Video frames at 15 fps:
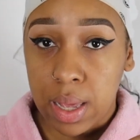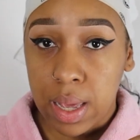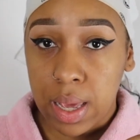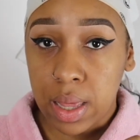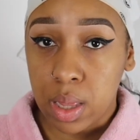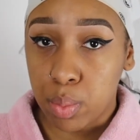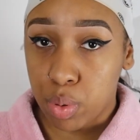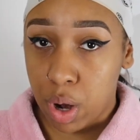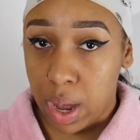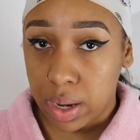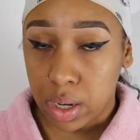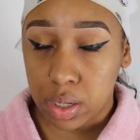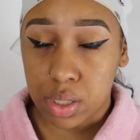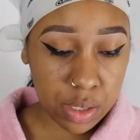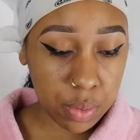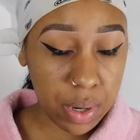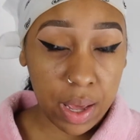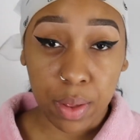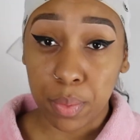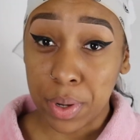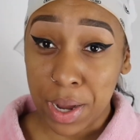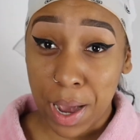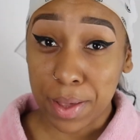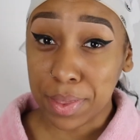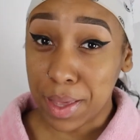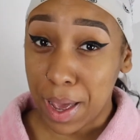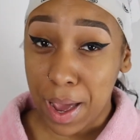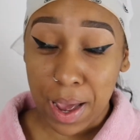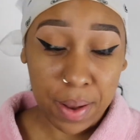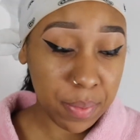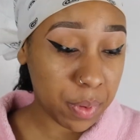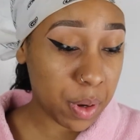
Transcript: in the product. So now that we got that